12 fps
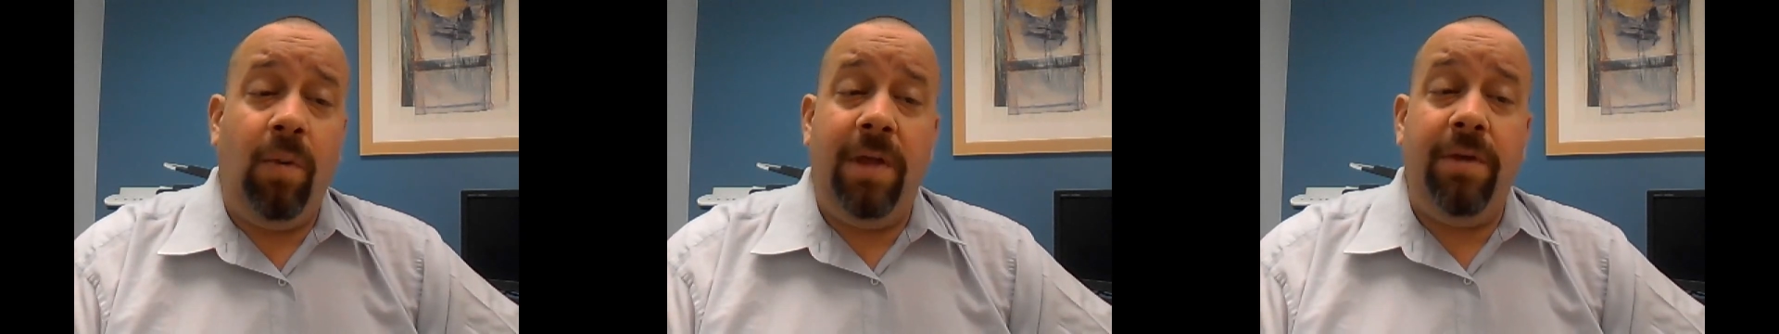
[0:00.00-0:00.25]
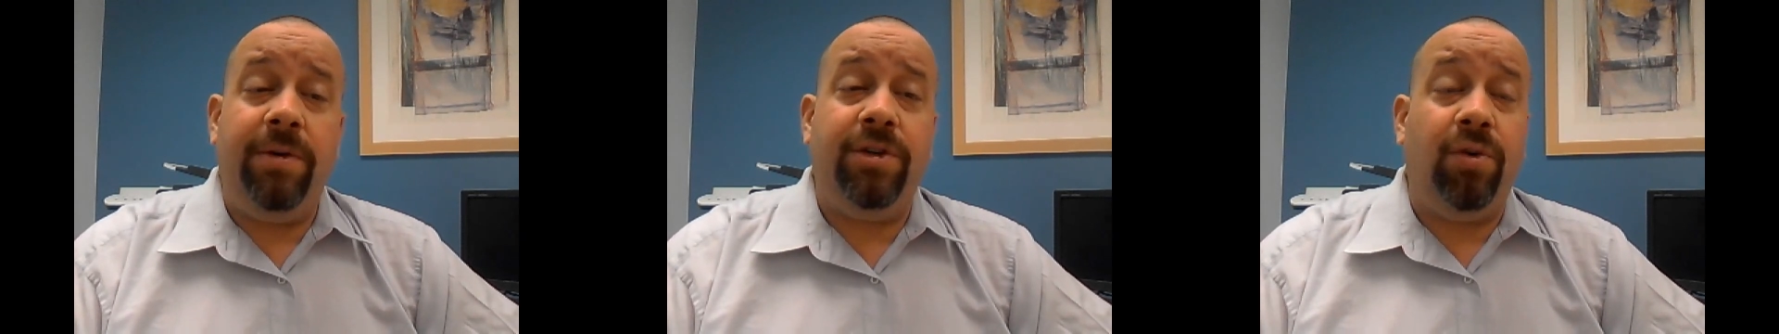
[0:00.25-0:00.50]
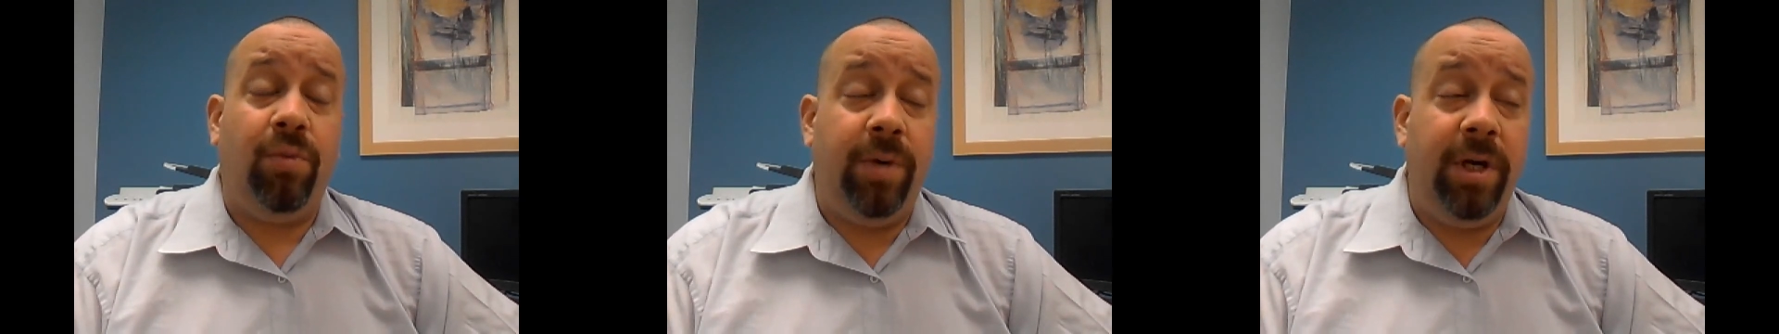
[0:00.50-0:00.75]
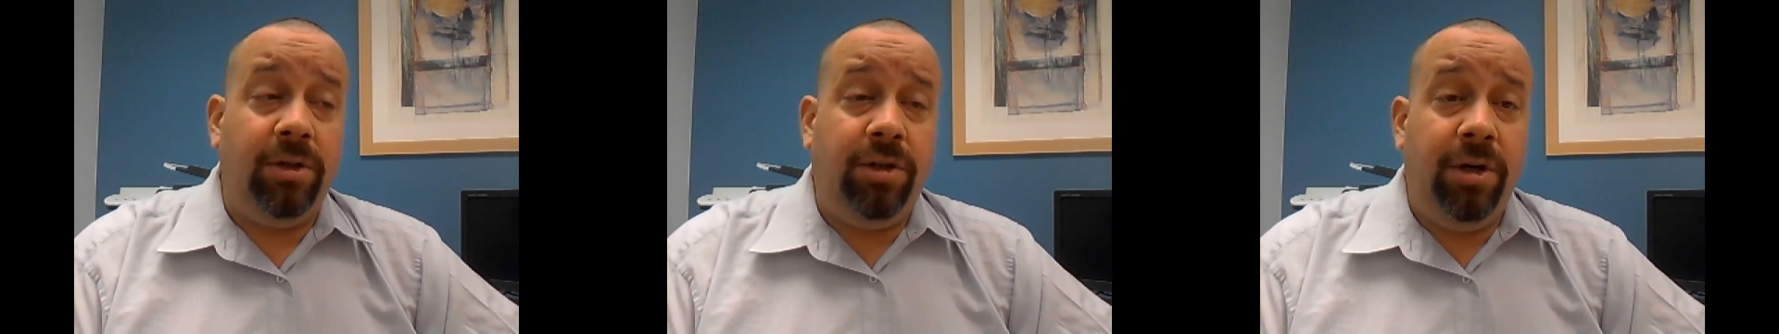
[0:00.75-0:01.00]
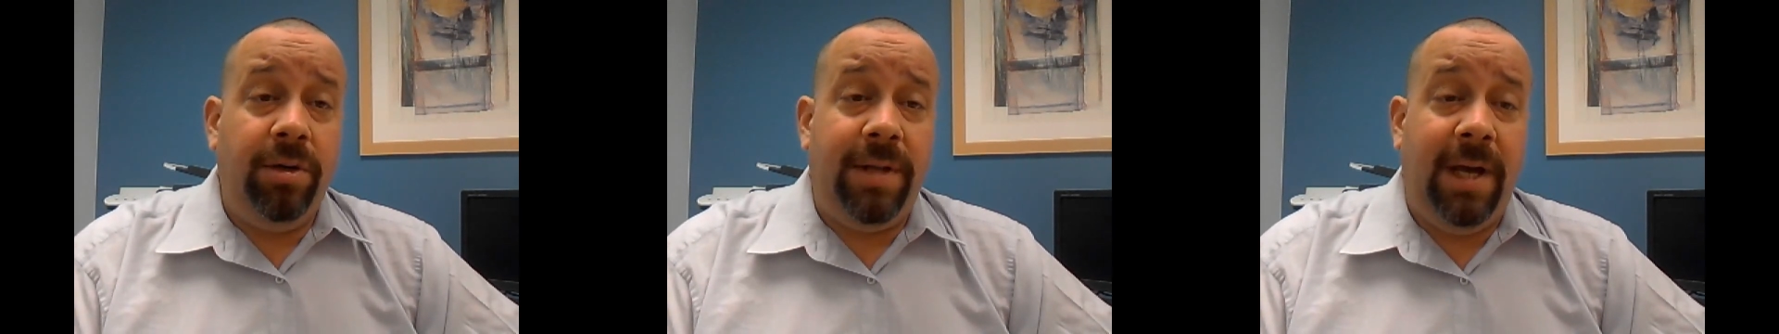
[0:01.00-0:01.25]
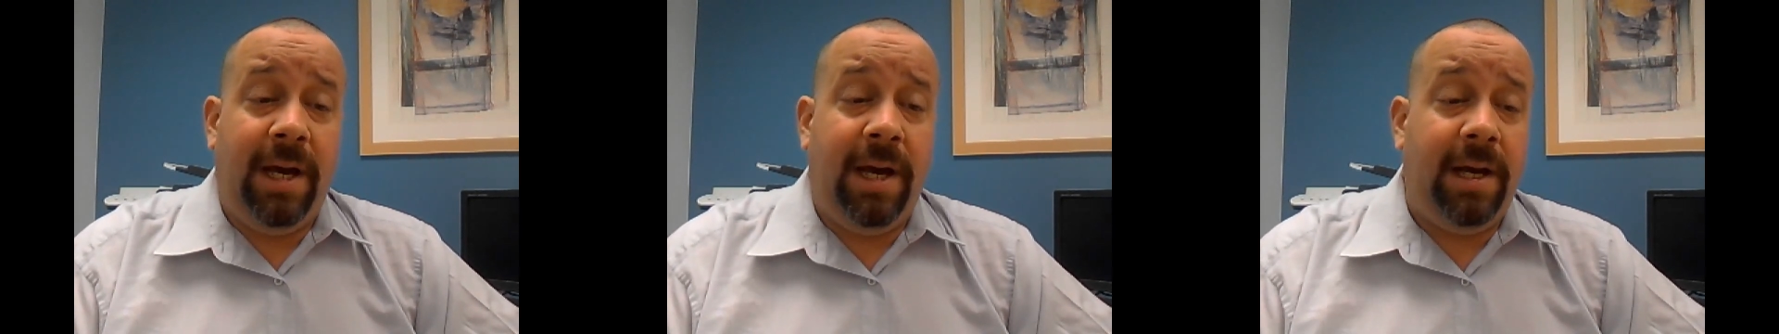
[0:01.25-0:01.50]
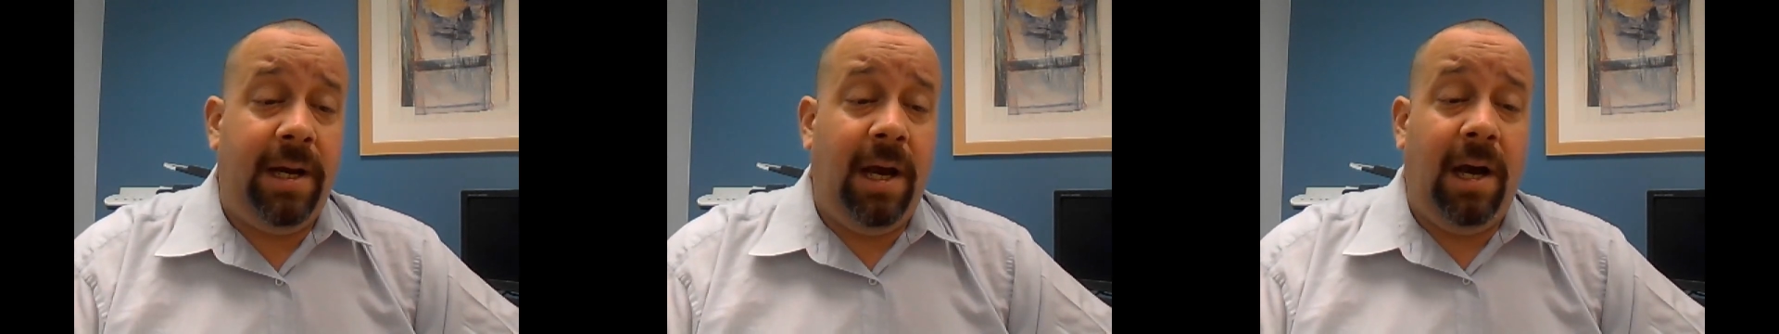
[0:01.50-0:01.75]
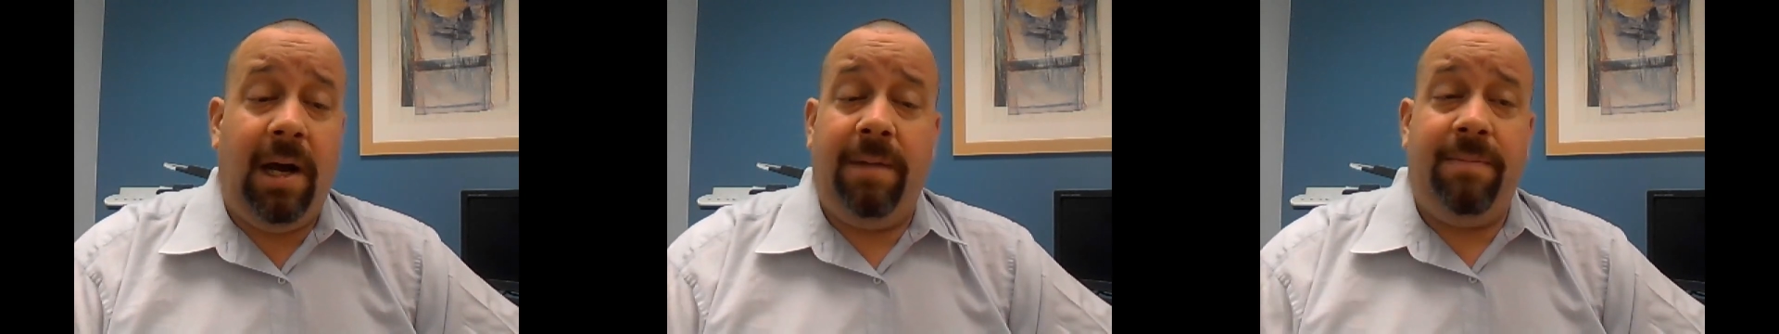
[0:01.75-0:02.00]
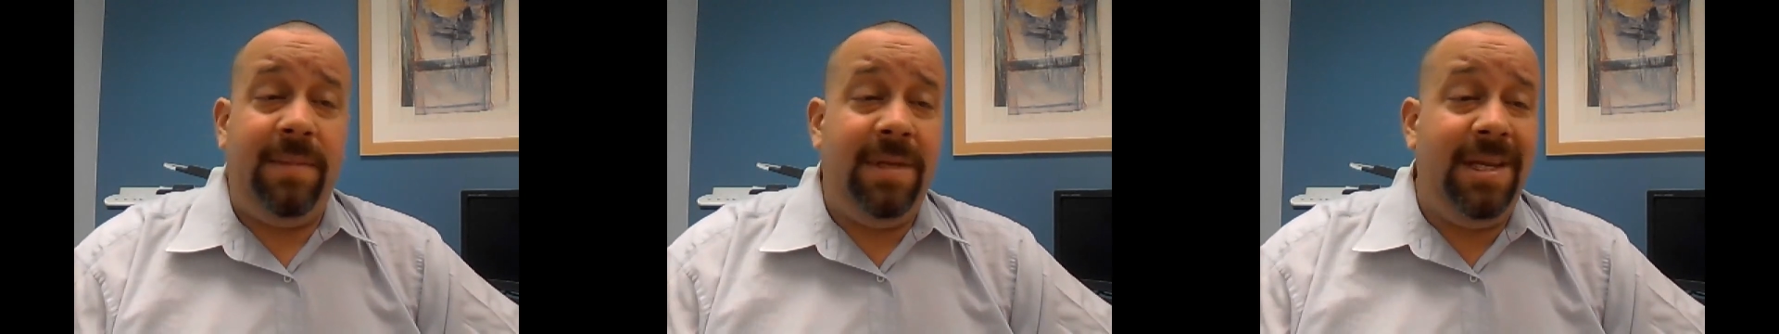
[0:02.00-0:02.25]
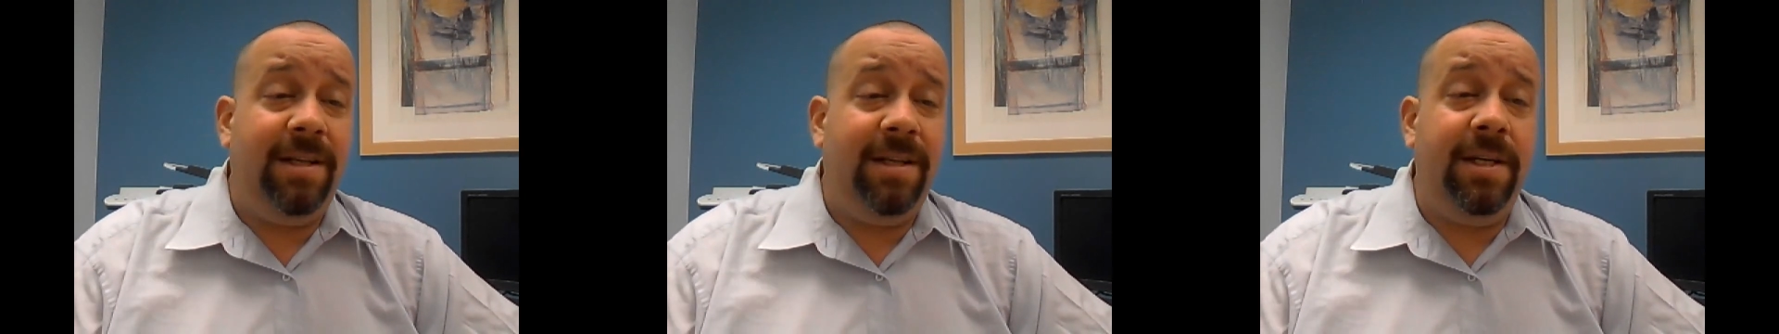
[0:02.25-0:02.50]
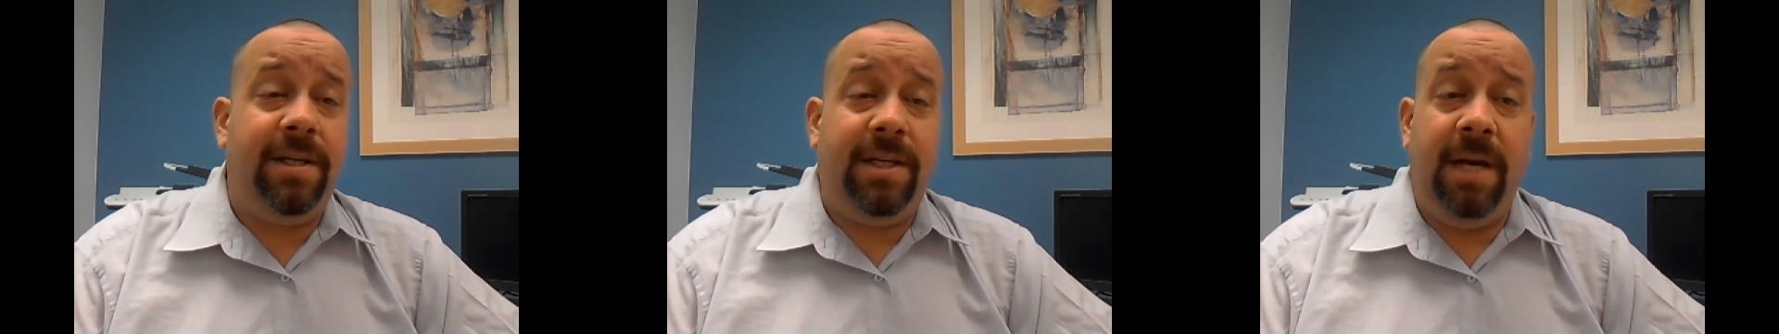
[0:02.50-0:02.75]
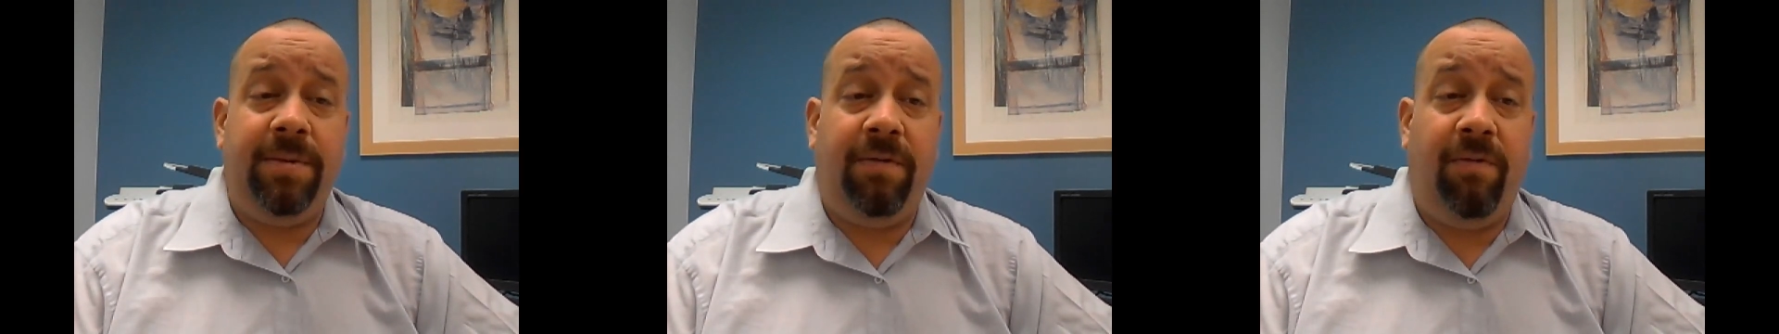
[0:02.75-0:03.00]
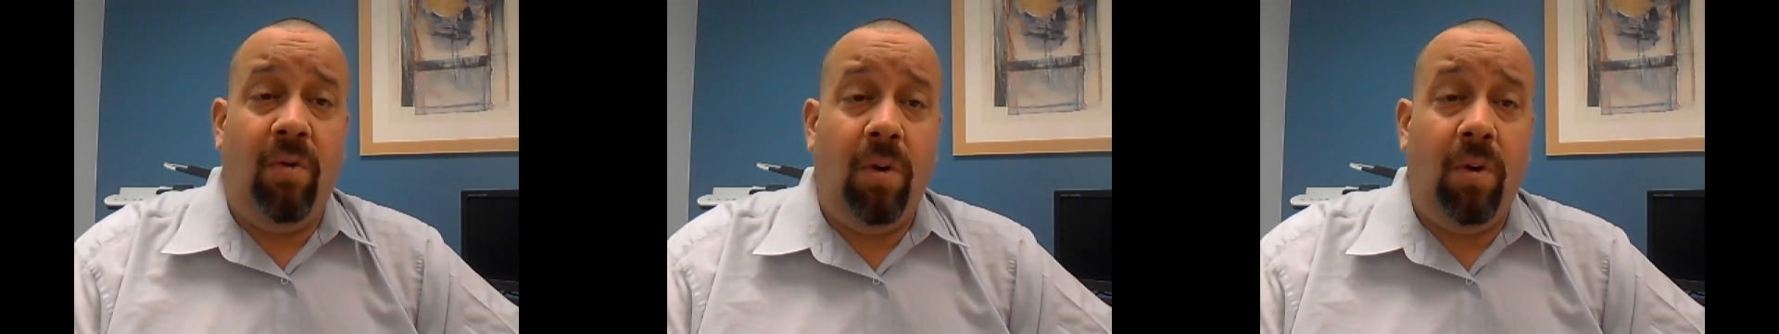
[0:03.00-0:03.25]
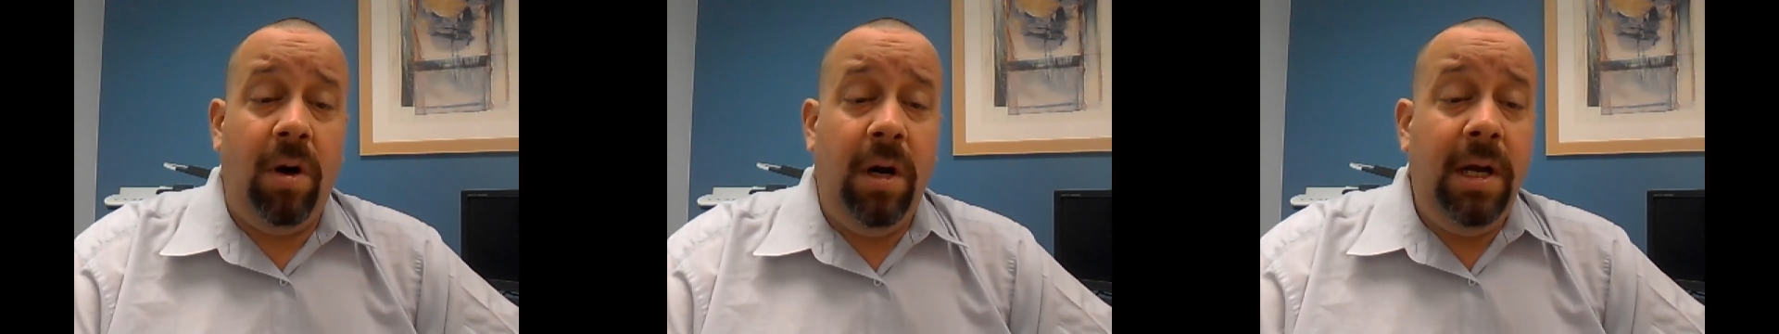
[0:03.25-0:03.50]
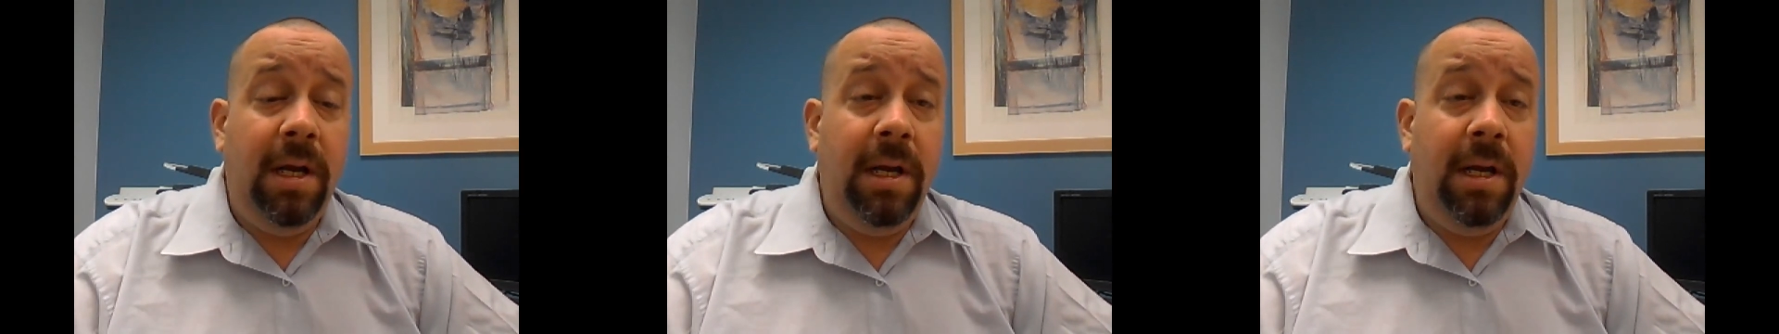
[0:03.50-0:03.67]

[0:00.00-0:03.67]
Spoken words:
whether it's a realtor that needs these tips for